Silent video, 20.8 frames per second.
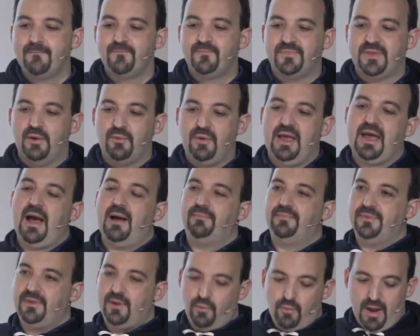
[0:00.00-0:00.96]
Then we
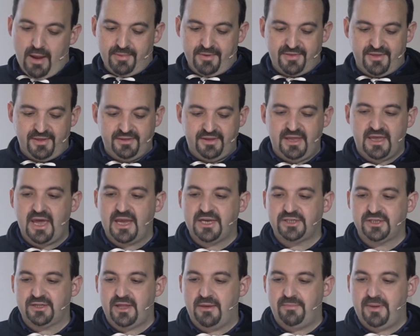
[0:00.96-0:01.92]
have the web
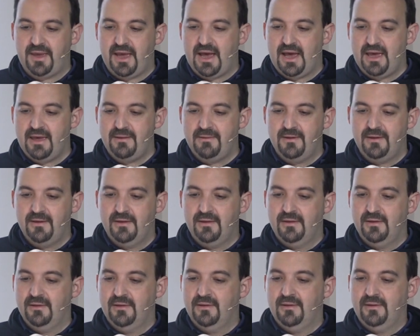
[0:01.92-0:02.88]
authentication API
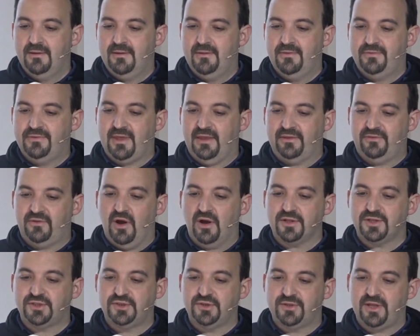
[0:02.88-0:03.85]
that
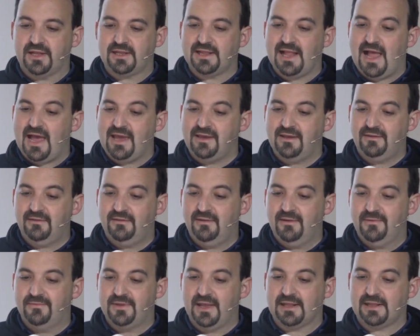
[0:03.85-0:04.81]
talks to the client.
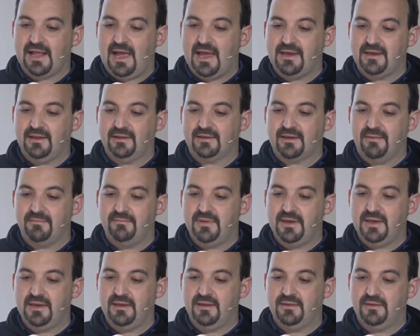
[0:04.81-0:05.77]
The client can
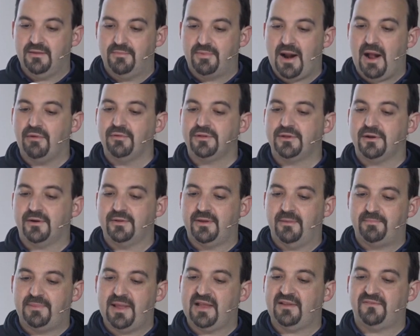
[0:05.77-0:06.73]
be the browser, the
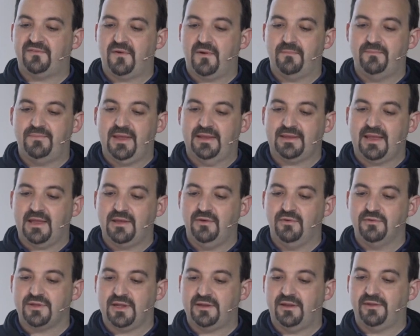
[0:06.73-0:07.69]
platform that can
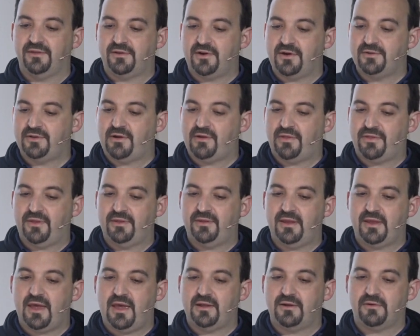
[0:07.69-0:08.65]
use an internal
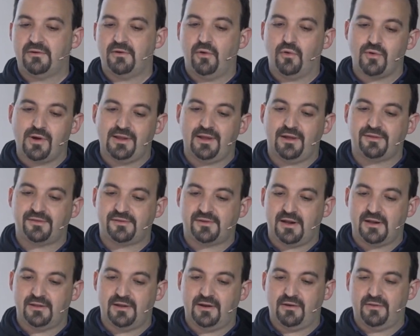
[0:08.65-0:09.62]
authenticator or an
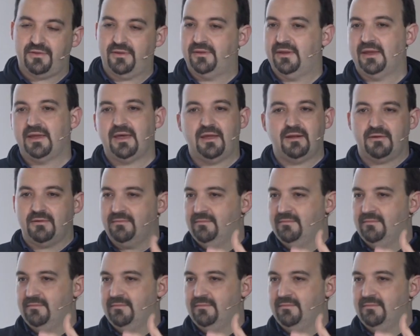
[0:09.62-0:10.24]
external authenticator.